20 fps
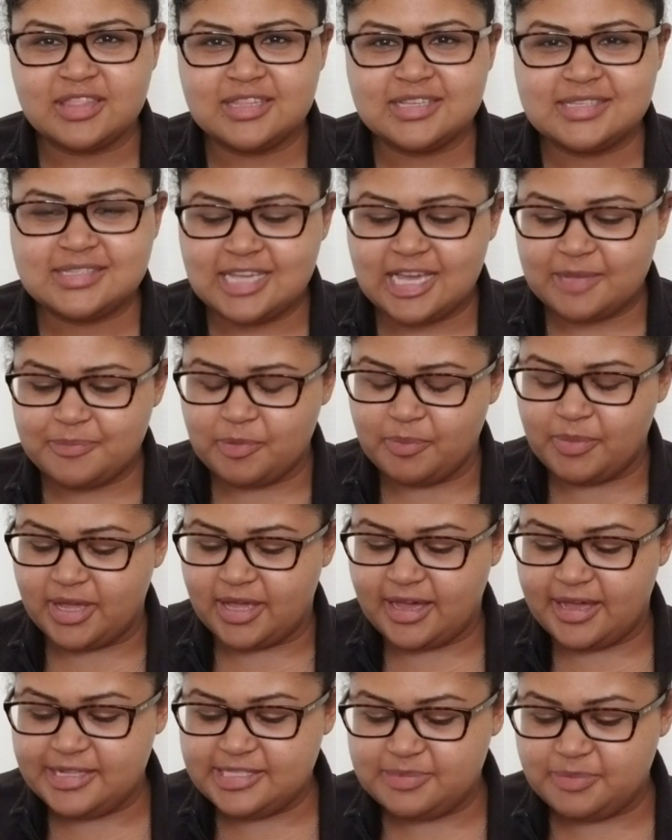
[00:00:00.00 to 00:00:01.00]
this deck, but my
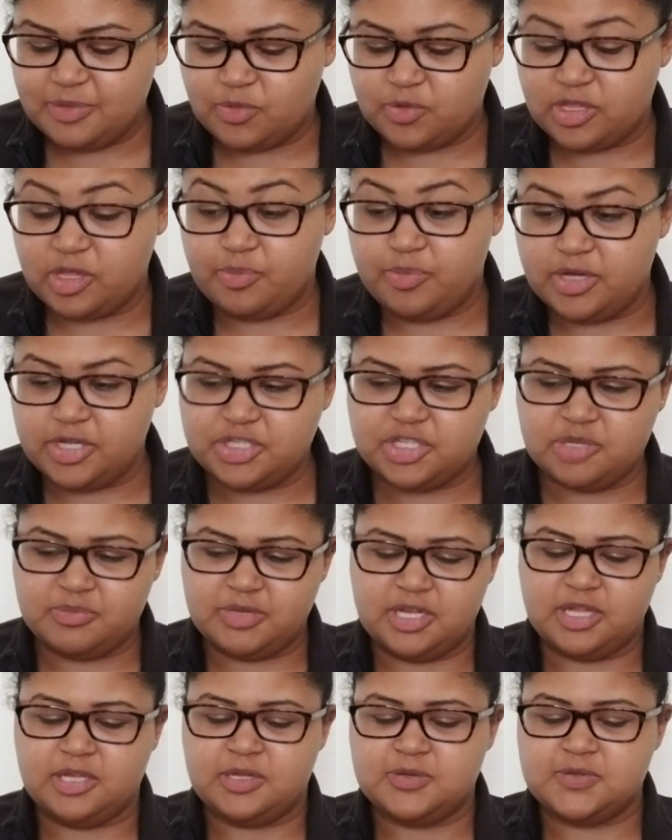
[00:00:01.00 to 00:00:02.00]
guide's been really pushing
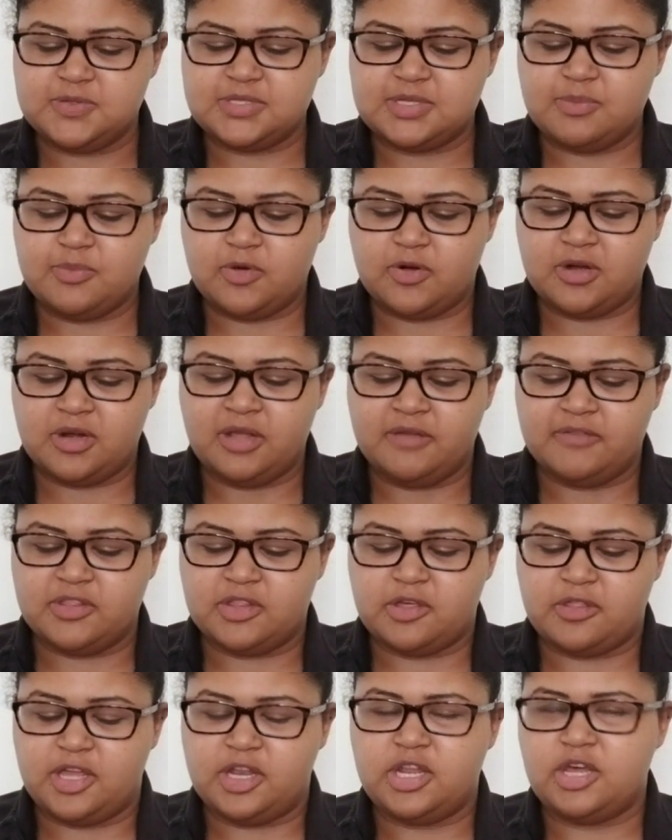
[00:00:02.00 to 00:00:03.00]
me to use it more, even
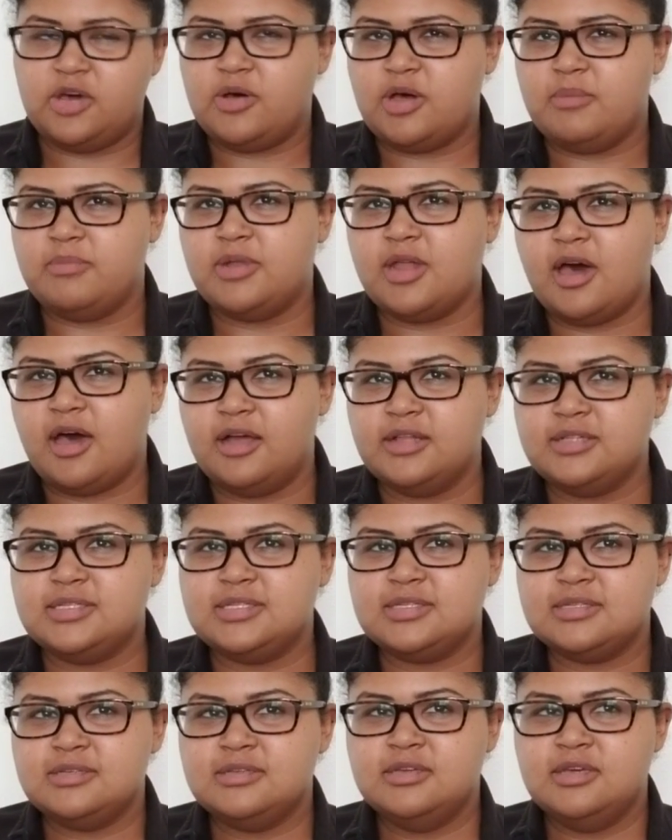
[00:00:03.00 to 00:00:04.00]
though they know I'm
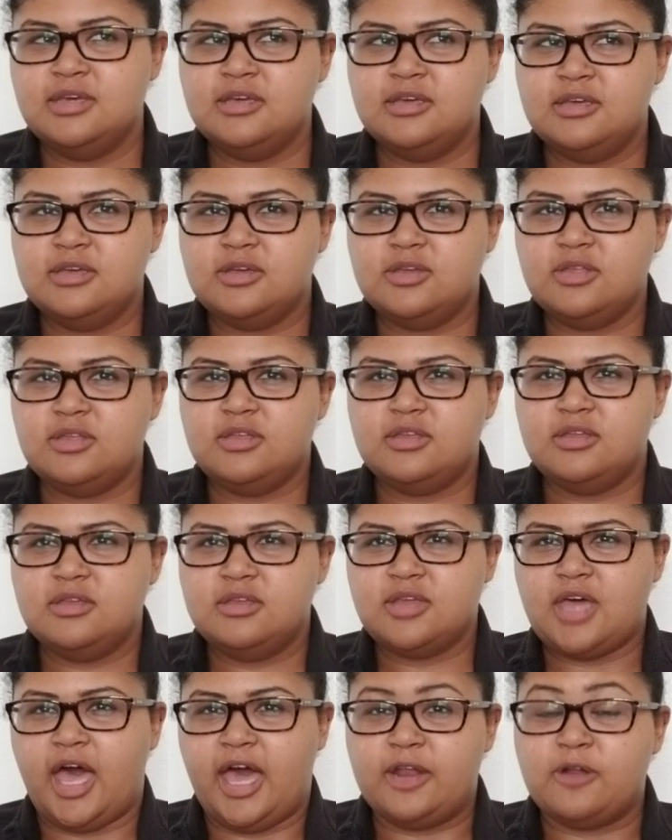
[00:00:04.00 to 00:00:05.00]
not,
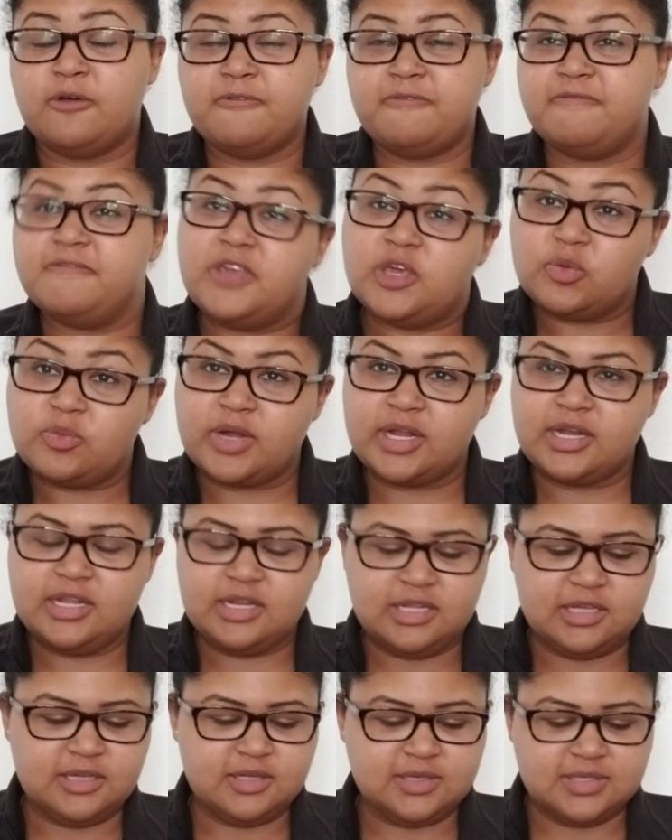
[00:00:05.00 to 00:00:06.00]
I don't feel ready
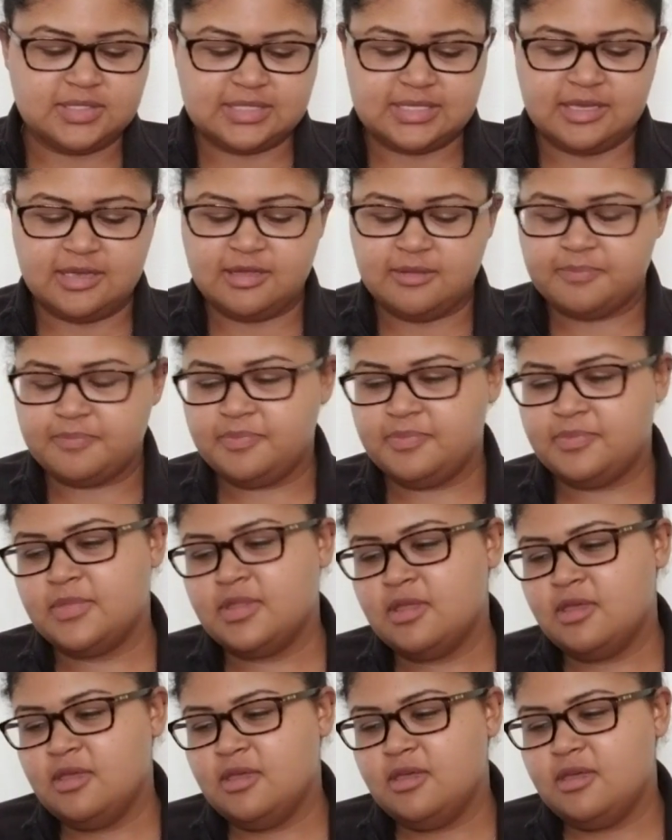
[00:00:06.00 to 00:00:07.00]
to use it.
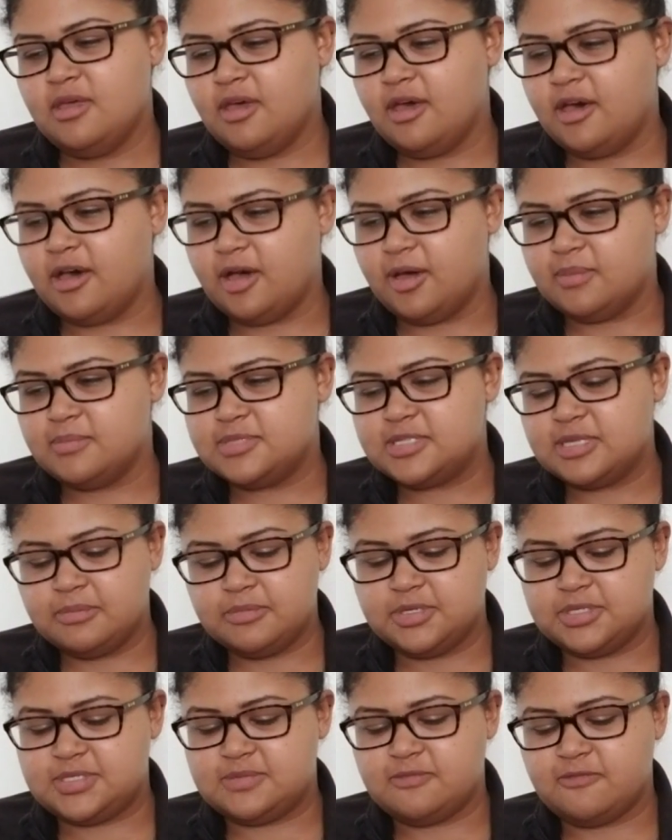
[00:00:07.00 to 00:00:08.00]
Um, so I'm
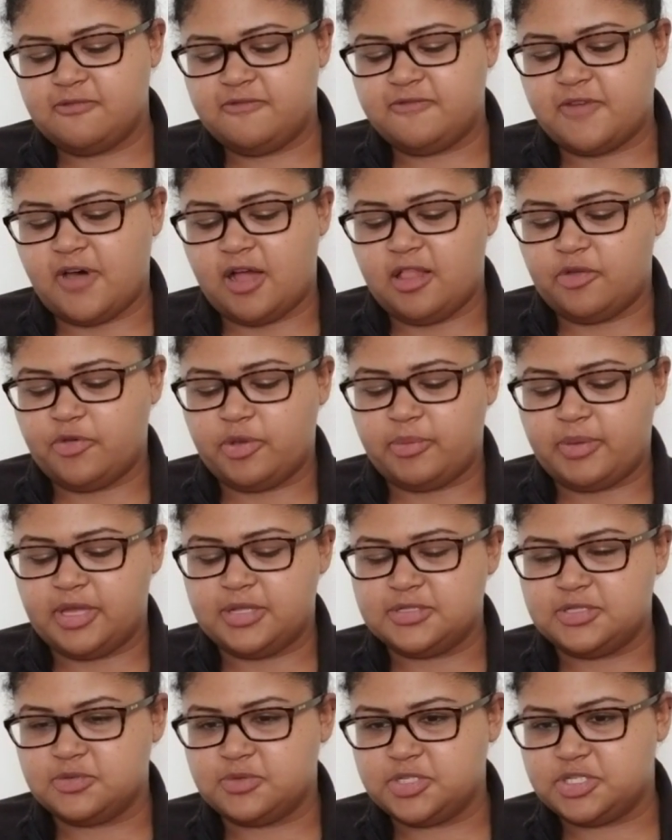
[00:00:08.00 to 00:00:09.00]
just following my
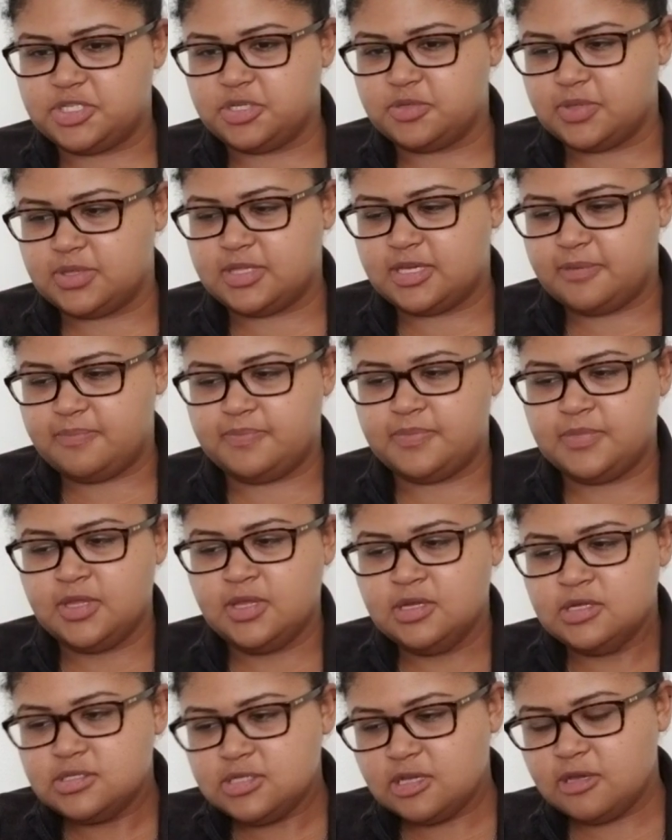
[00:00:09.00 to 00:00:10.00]
intuition with them.
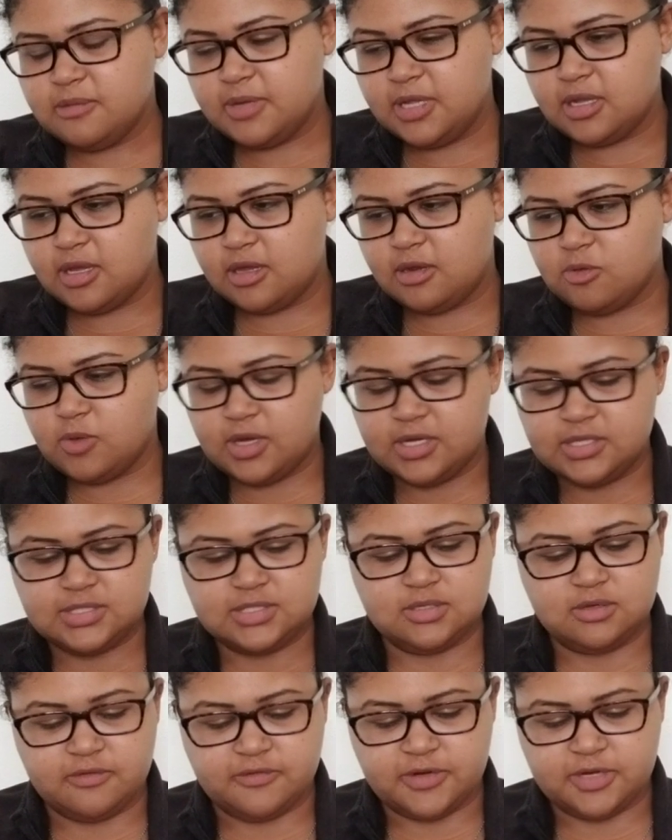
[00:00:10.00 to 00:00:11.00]
Tell me about Knight of Wands
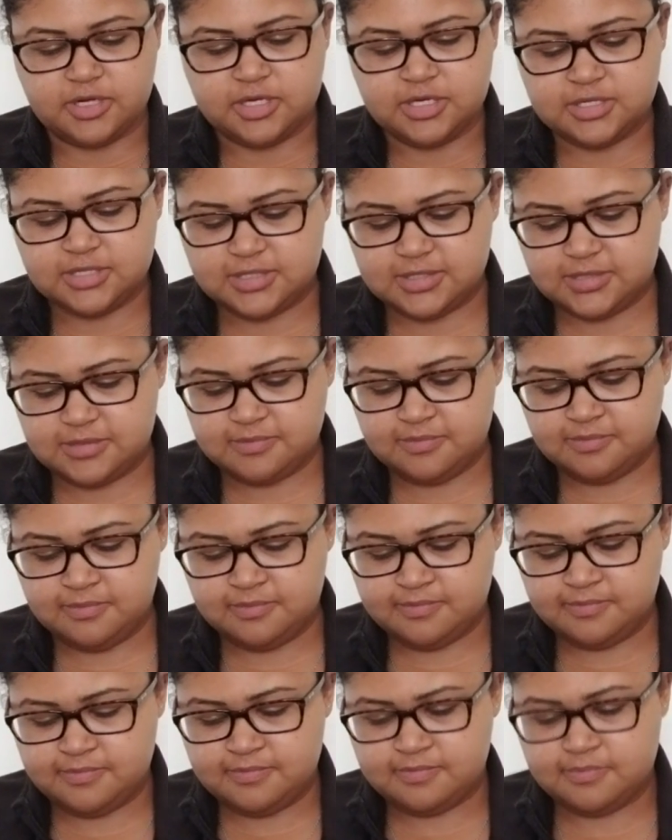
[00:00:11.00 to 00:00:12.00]
in reverse
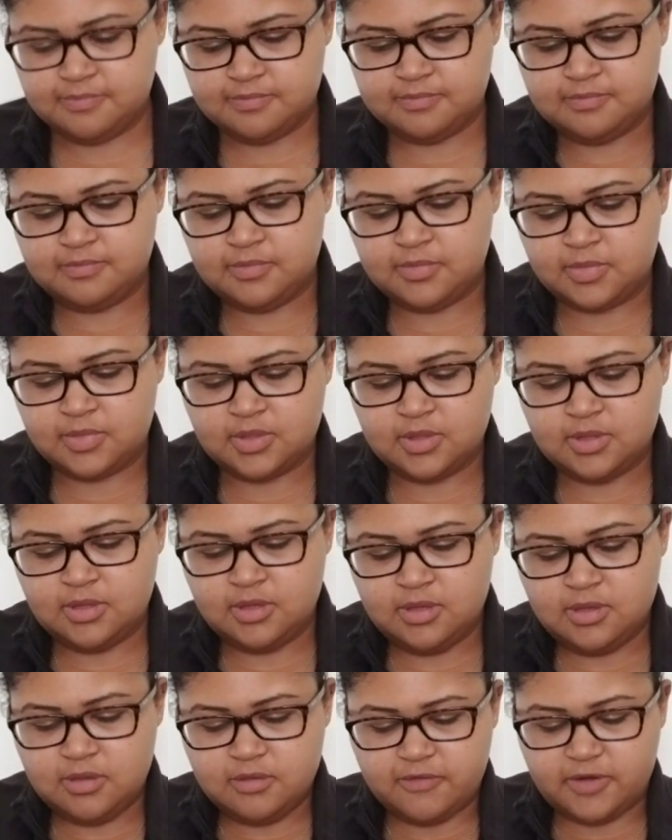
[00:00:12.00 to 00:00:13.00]

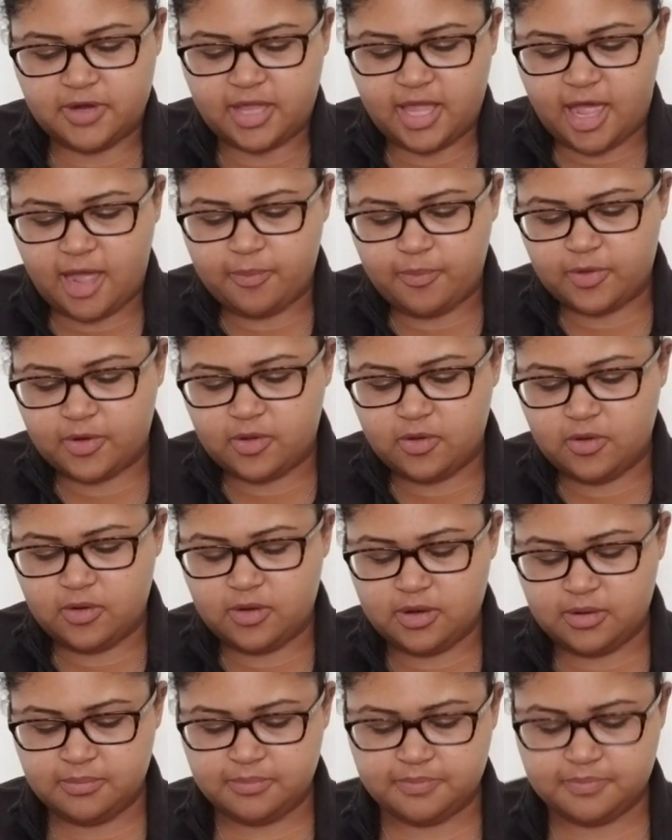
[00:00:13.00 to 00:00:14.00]
for
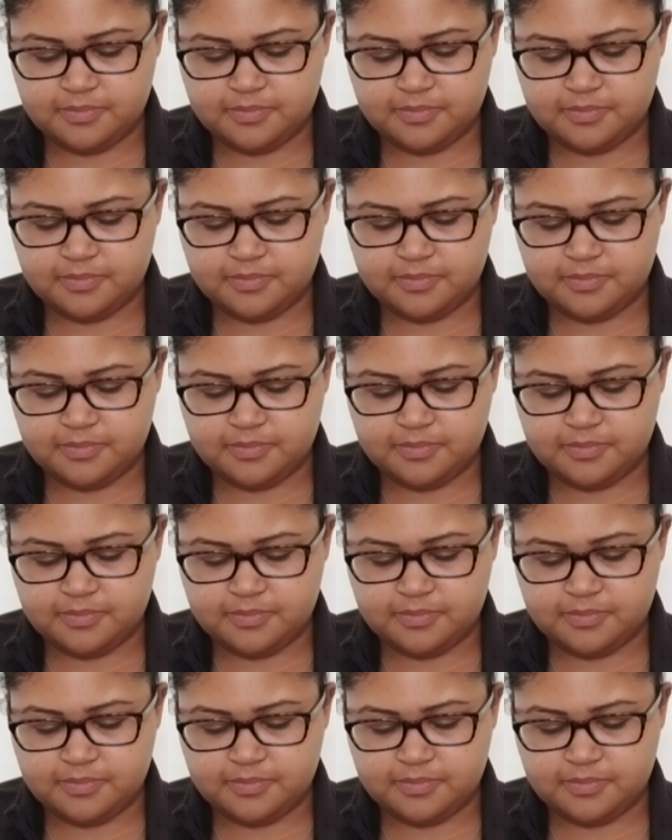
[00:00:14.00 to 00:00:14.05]
Capricorn